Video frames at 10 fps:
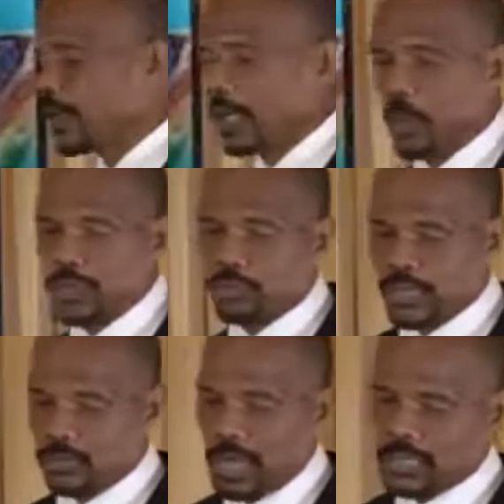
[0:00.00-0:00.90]
he was
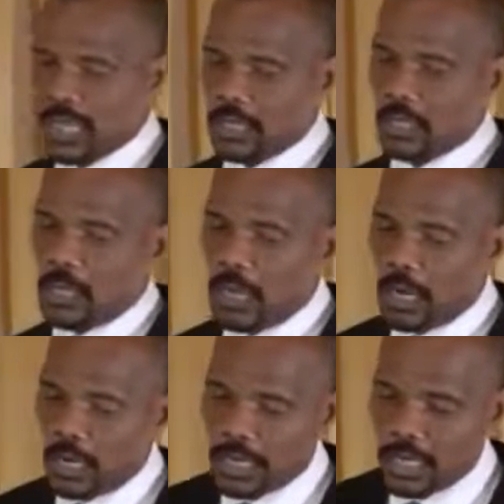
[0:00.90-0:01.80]
resurrected
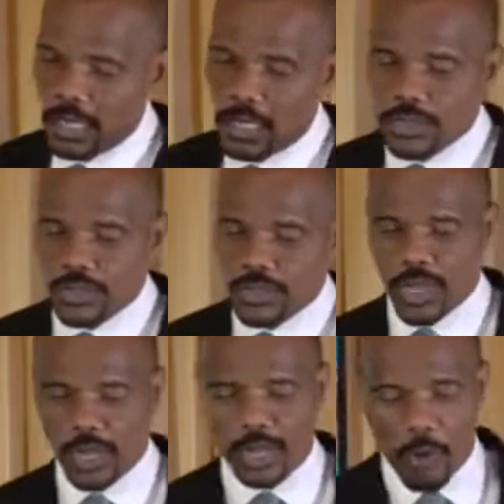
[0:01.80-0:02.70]
early
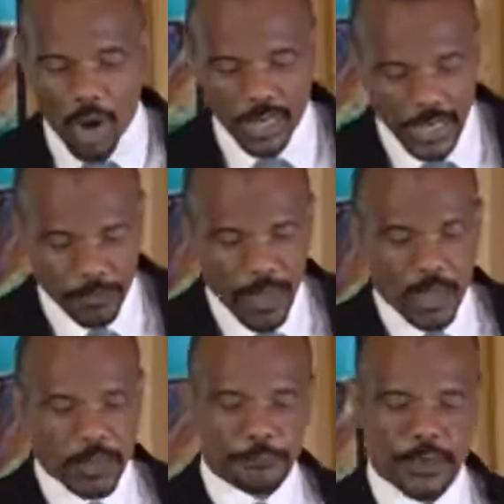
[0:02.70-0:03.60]
Sunday morning, the
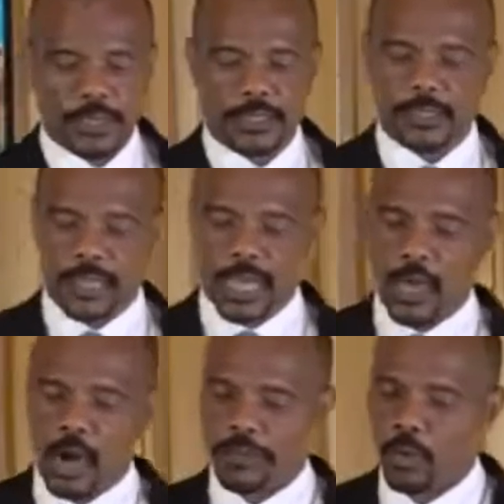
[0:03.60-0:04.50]
first day
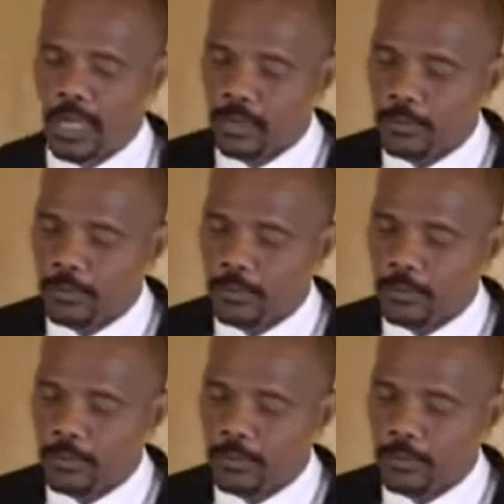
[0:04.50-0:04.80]
of the week.